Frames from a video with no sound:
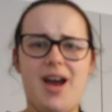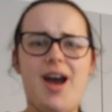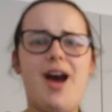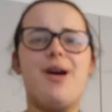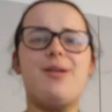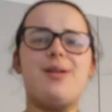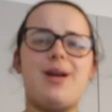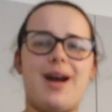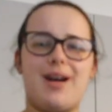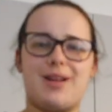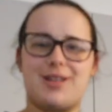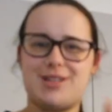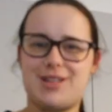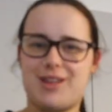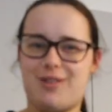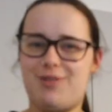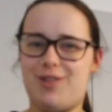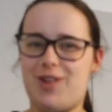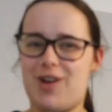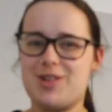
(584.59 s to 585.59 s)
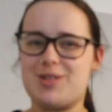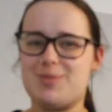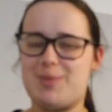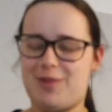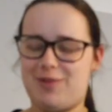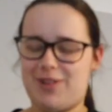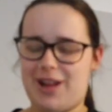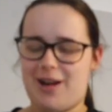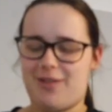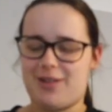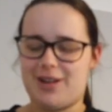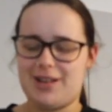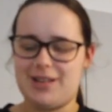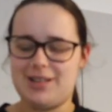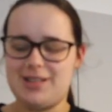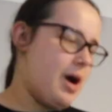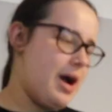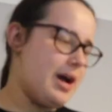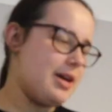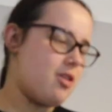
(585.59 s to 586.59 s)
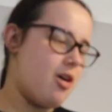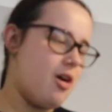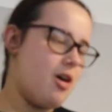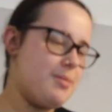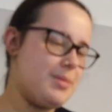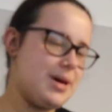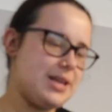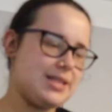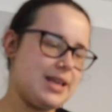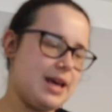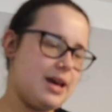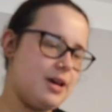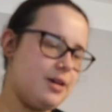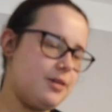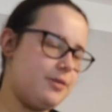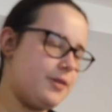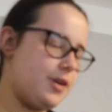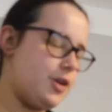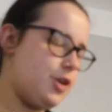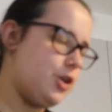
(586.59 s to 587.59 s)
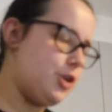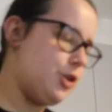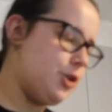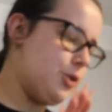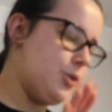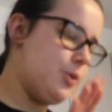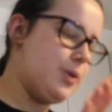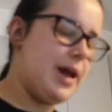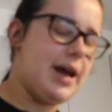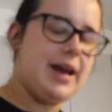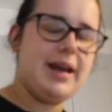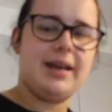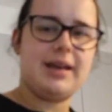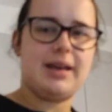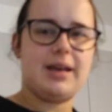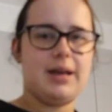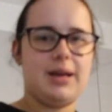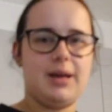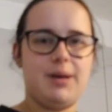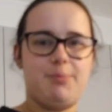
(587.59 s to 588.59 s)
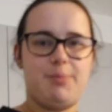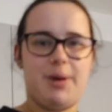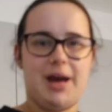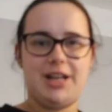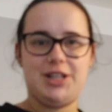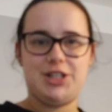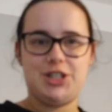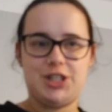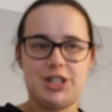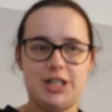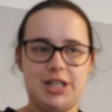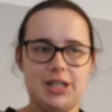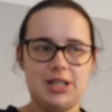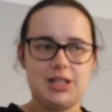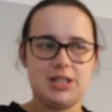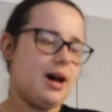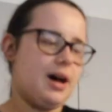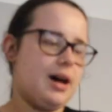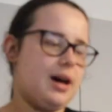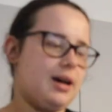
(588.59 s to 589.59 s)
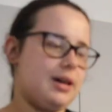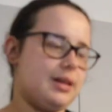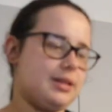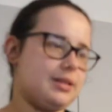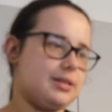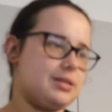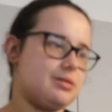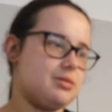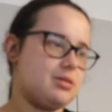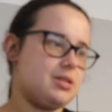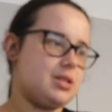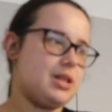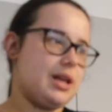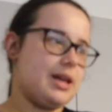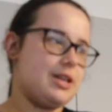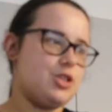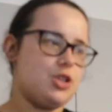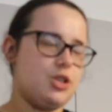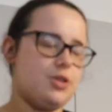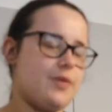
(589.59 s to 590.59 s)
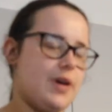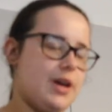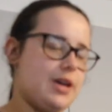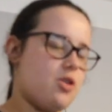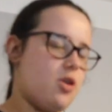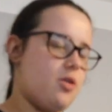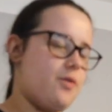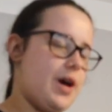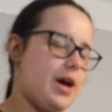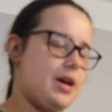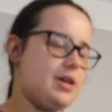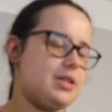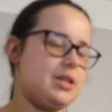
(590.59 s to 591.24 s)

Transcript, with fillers: Oh yeah, because I've vlogged my flowers. I got myself a new like bed sheet and like duvet cover.